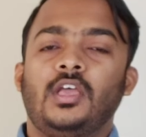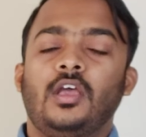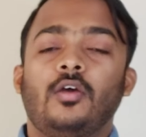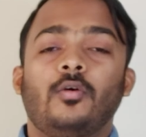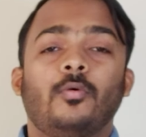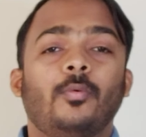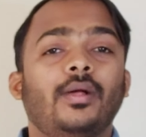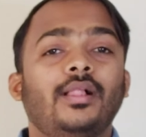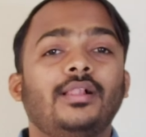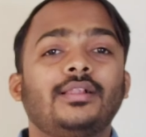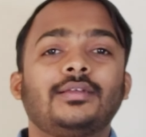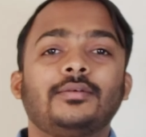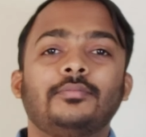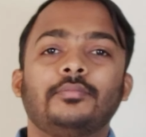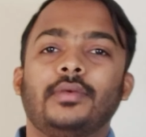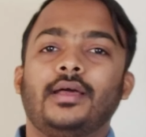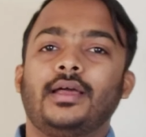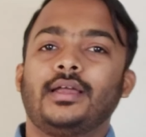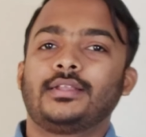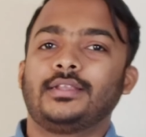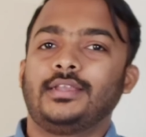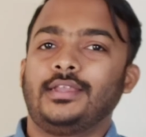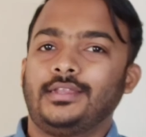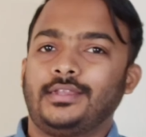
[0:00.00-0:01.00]
Welcome
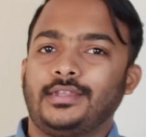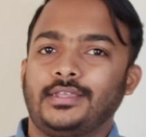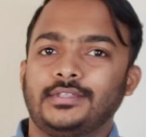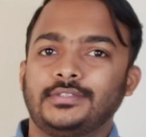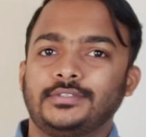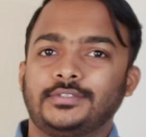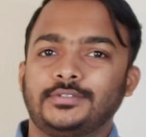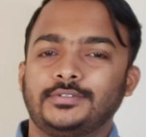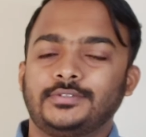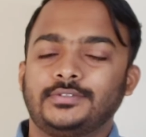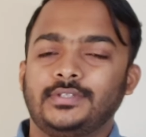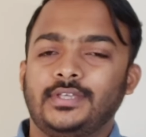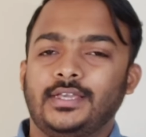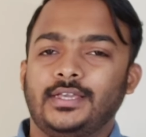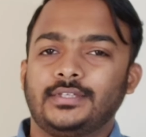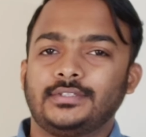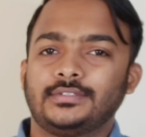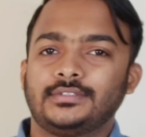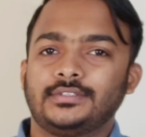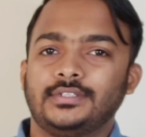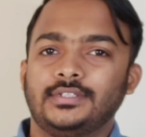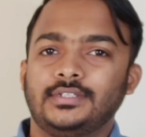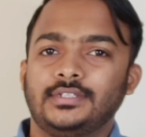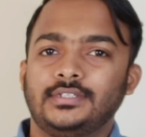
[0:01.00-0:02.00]
back, data
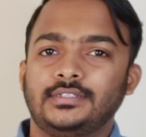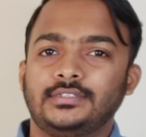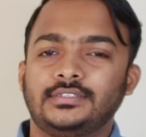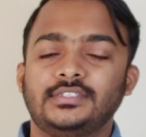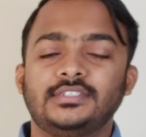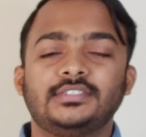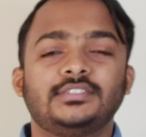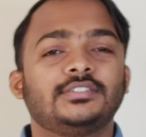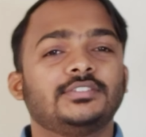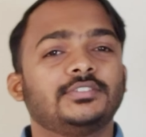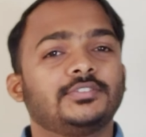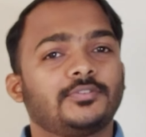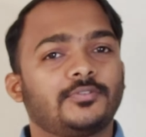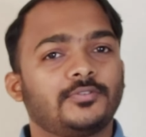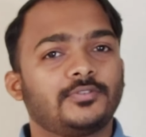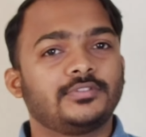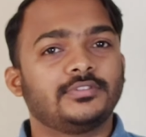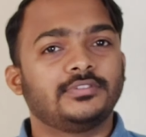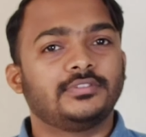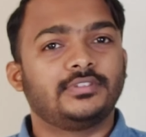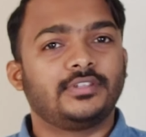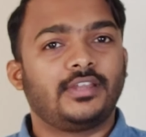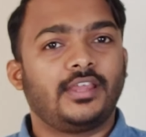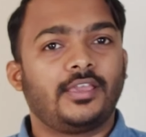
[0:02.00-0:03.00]
enthusiasts. This is
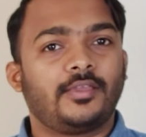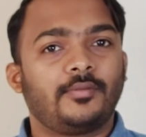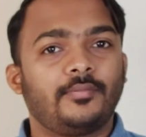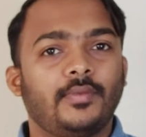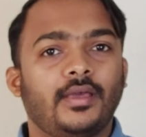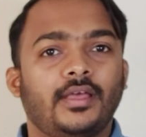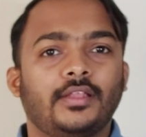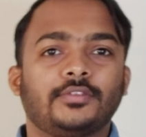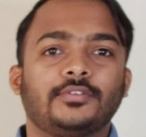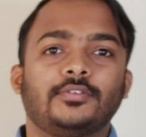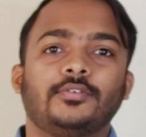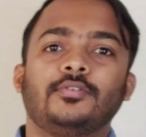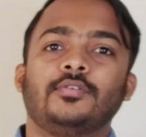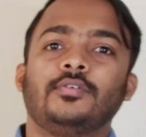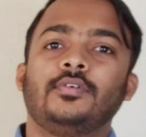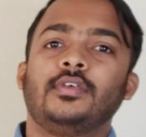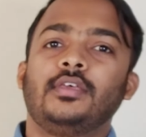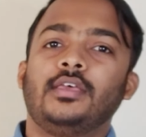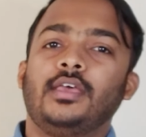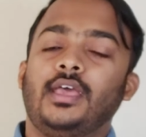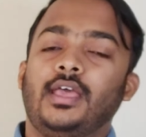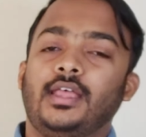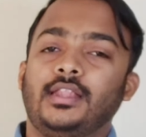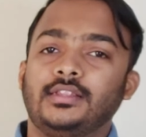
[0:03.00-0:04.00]
Roshan Surek Matthew,
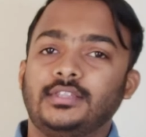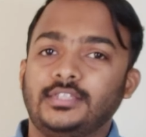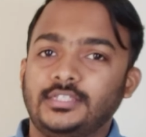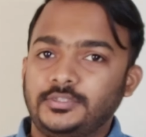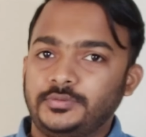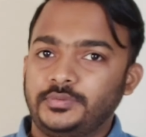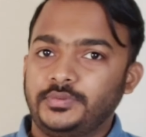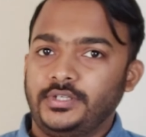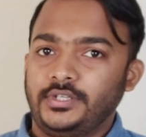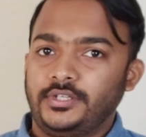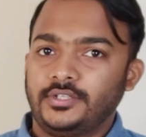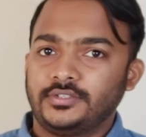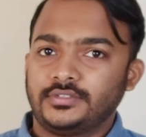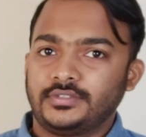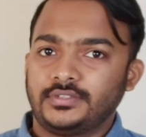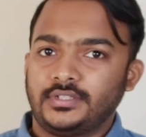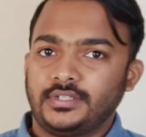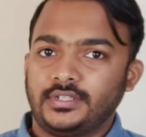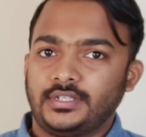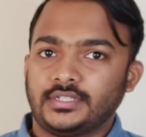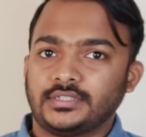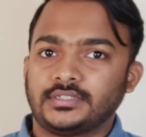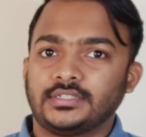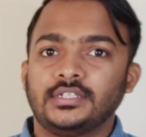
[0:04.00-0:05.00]
and this video
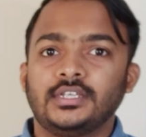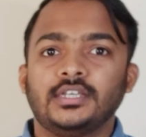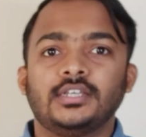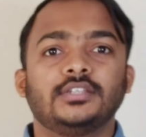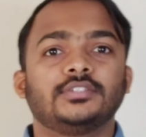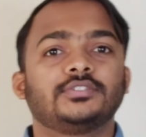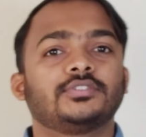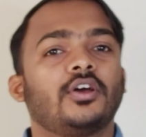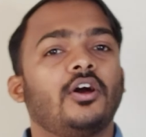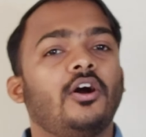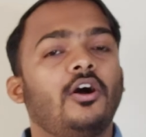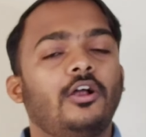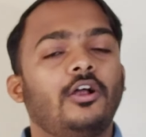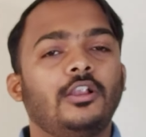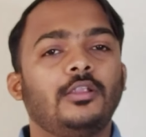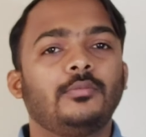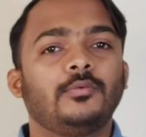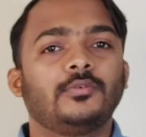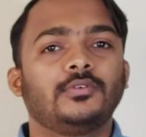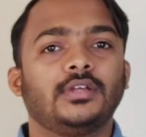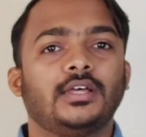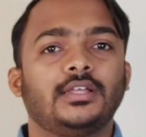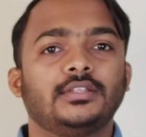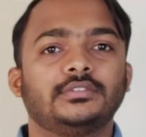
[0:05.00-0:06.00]
series is all
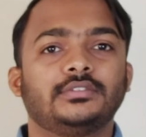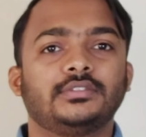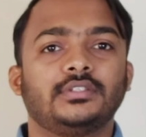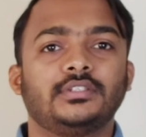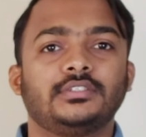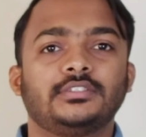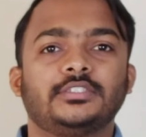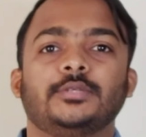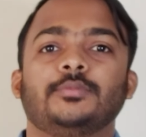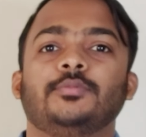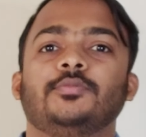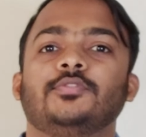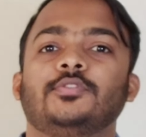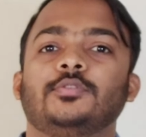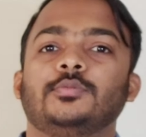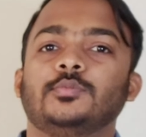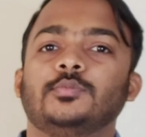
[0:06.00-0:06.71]
about answering some of the